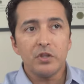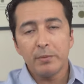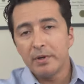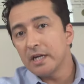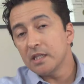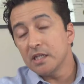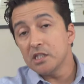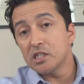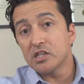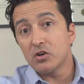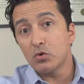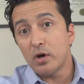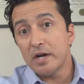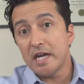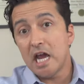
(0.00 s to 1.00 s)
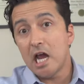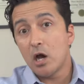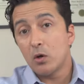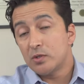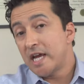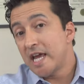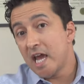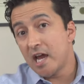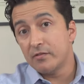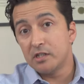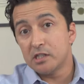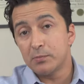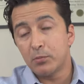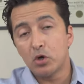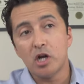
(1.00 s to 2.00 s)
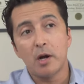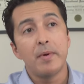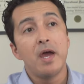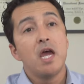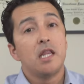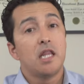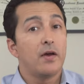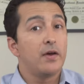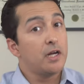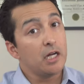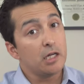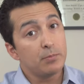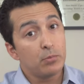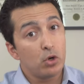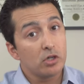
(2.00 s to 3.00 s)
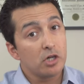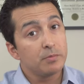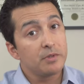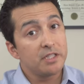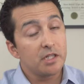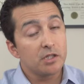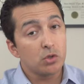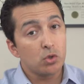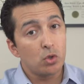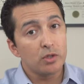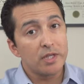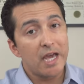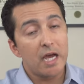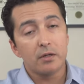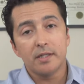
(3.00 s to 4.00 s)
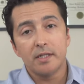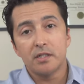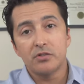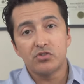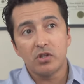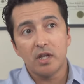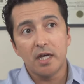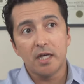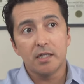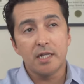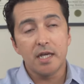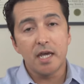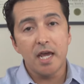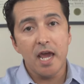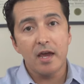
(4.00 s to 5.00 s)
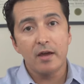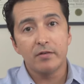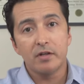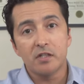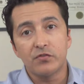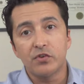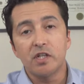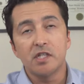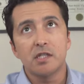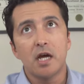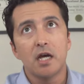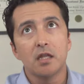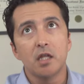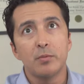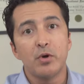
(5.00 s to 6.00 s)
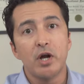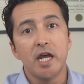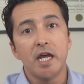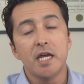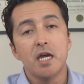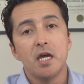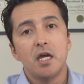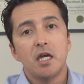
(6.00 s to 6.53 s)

But at least right now, they have this program. Now, another program they just rolled out is like they have this Freestyle Libre.